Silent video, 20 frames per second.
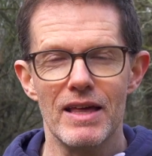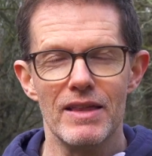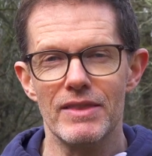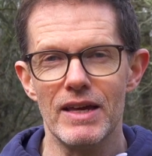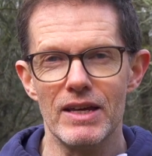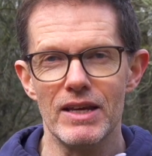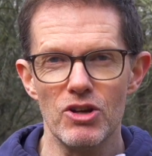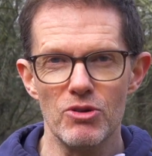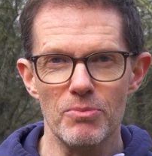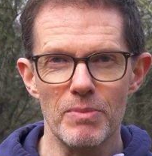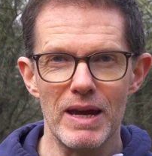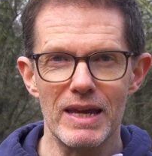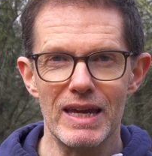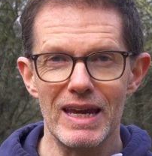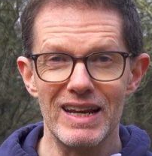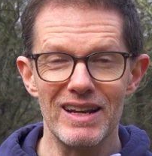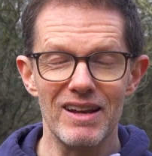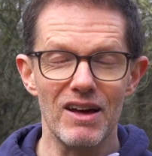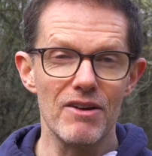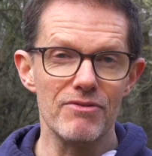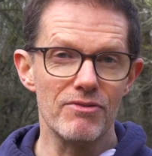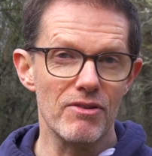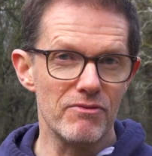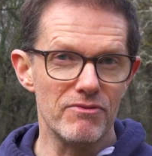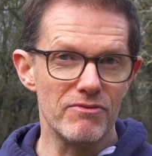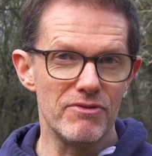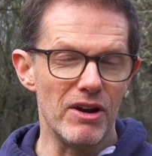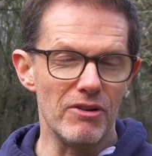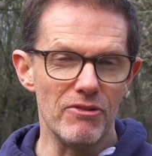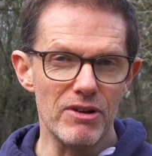then you're making life
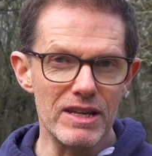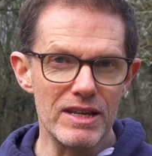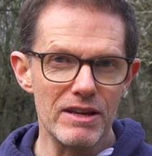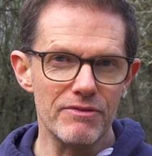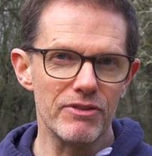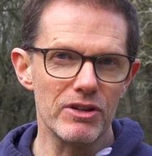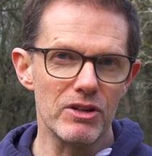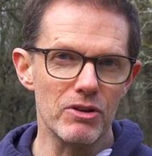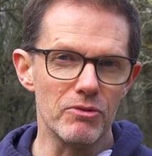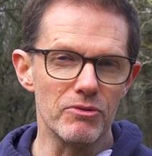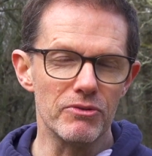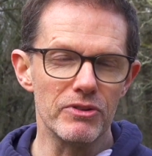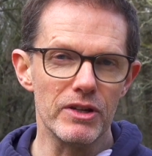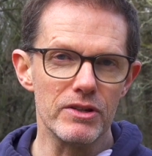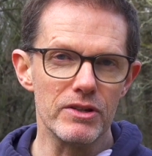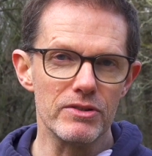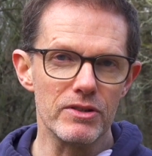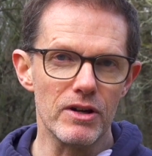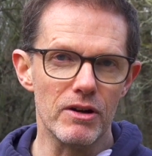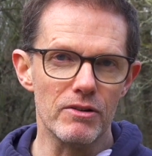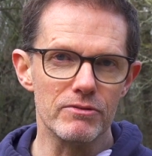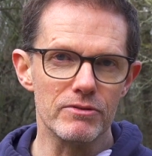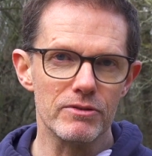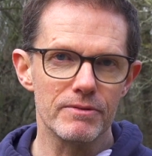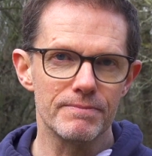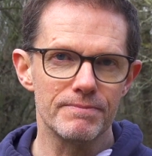very difficult for yourself.